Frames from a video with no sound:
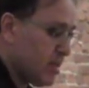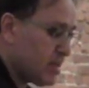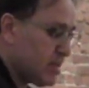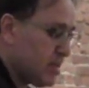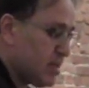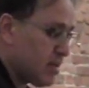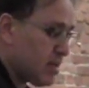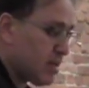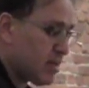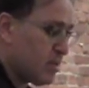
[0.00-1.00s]
Does the
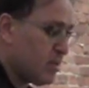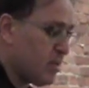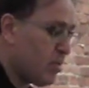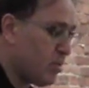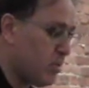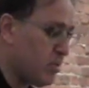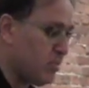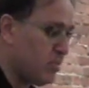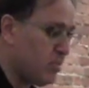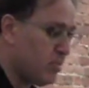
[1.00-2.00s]
dirt know
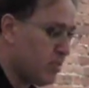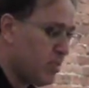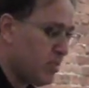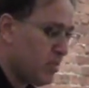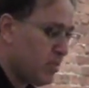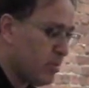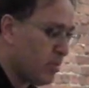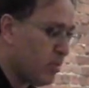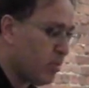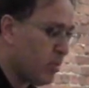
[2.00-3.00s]
you?
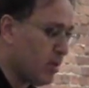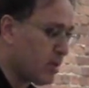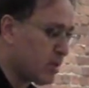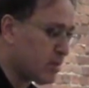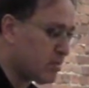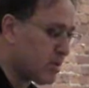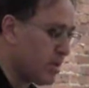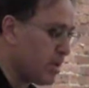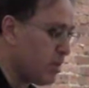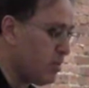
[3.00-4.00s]
The water
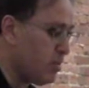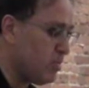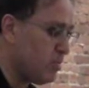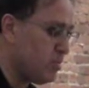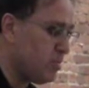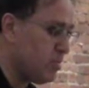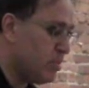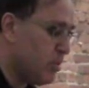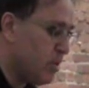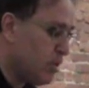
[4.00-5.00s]
drink you?
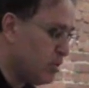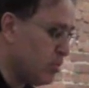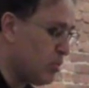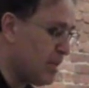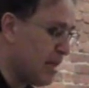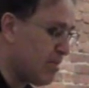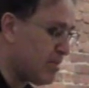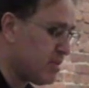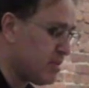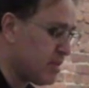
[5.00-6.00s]
Do
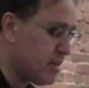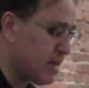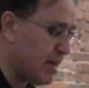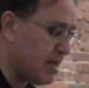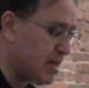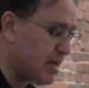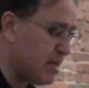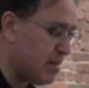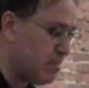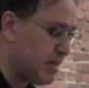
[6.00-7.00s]
lavender and
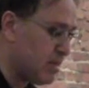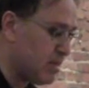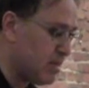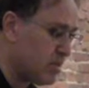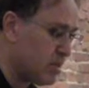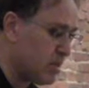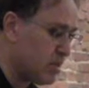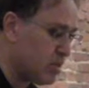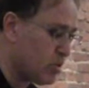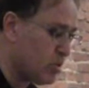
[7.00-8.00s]
clematis still
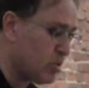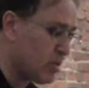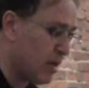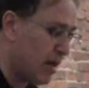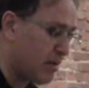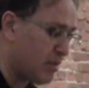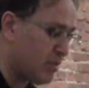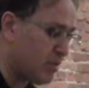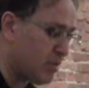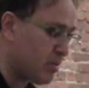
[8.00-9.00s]
shoot out
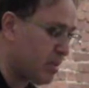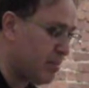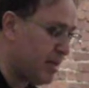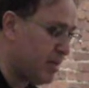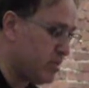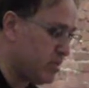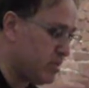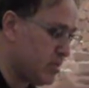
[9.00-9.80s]
of your remains?